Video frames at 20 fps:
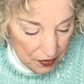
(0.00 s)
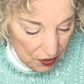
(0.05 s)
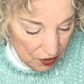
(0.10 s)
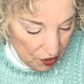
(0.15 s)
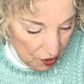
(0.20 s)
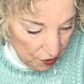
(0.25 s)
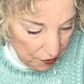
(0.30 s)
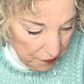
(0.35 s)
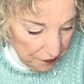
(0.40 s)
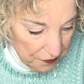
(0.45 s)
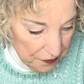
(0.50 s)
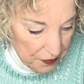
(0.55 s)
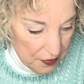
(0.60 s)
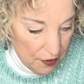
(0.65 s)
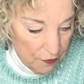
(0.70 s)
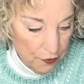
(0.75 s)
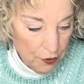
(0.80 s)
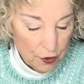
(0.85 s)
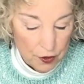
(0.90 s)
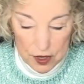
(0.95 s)
So
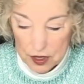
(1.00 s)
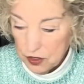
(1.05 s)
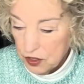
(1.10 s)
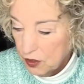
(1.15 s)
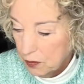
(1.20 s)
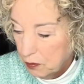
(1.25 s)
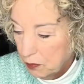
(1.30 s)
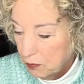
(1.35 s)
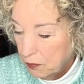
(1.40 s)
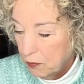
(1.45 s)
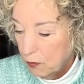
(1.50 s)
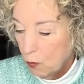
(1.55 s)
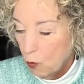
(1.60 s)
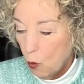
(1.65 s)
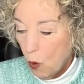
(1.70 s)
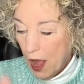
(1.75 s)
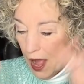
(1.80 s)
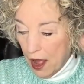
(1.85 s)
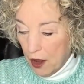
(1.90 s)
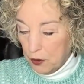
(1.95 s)
if you're into
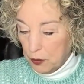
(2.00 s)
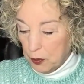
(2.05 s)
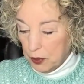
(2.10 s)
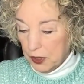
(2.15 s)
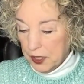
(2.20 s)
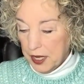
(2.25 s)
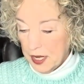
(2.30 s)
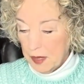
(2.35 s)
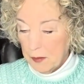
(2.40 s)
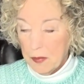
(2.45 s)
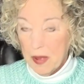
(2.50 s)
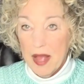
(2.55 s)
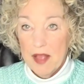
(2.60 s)
wild bling,